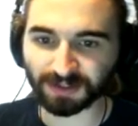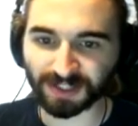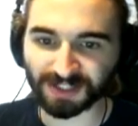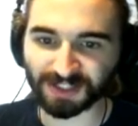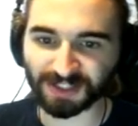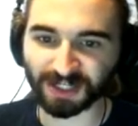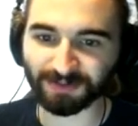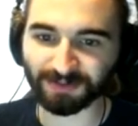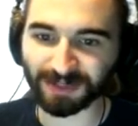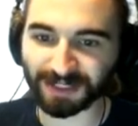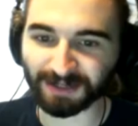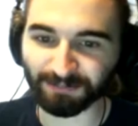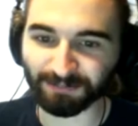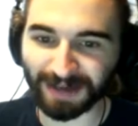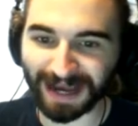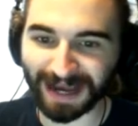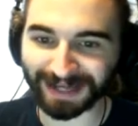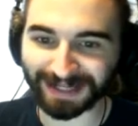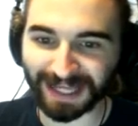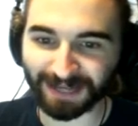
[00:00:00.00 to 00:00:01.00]
It's going to be in a
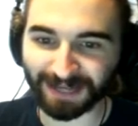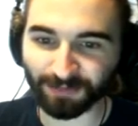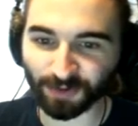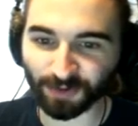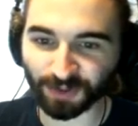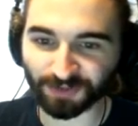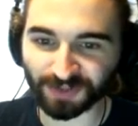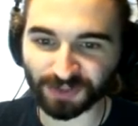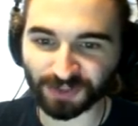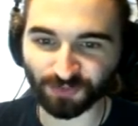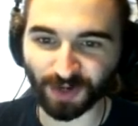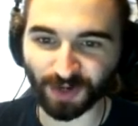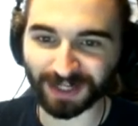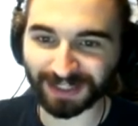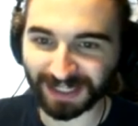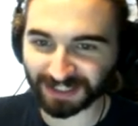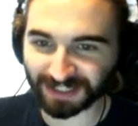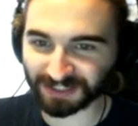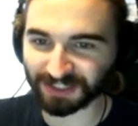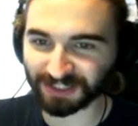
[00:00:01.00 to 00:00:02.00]
bad neighborhood if it's
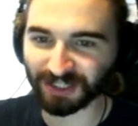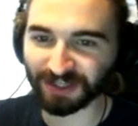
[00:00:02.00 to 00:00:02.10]
right next